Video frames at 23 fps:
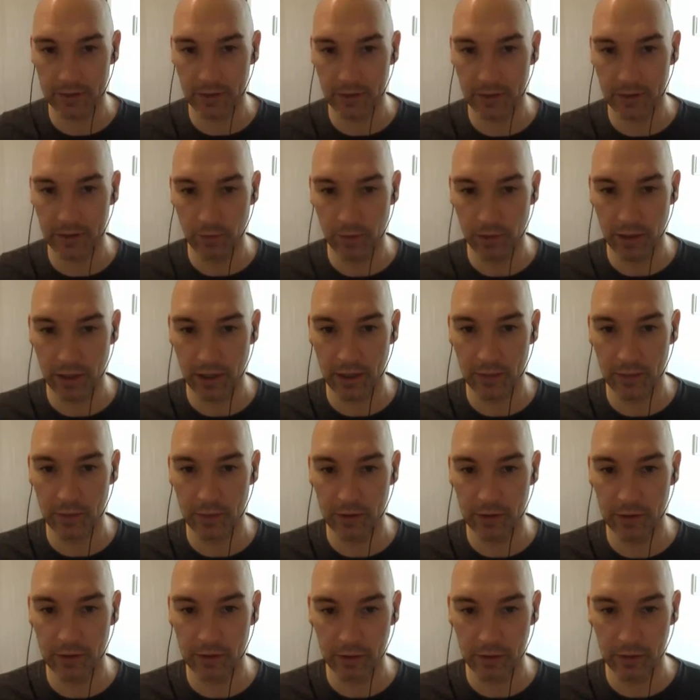we came
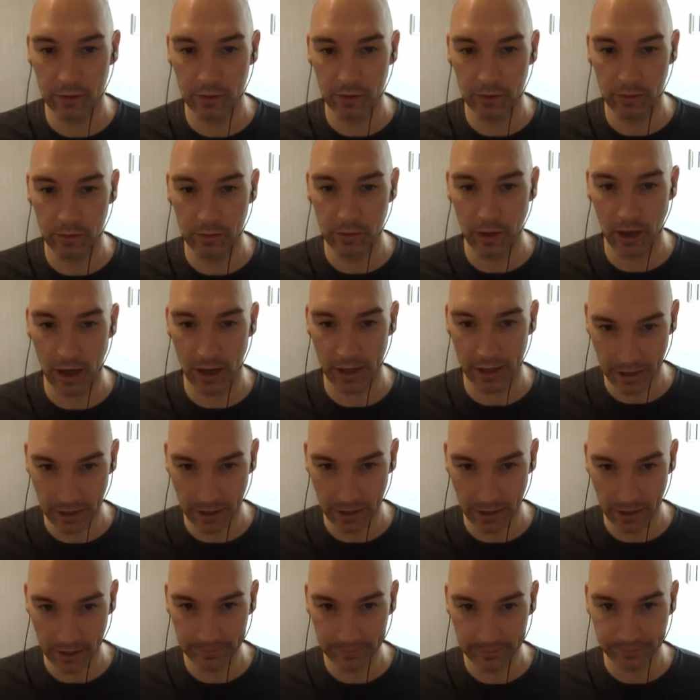into
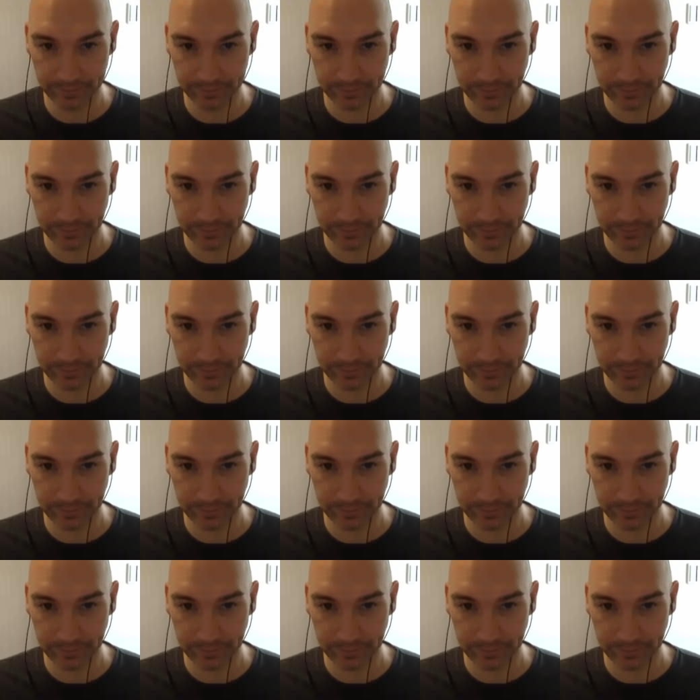Haneda.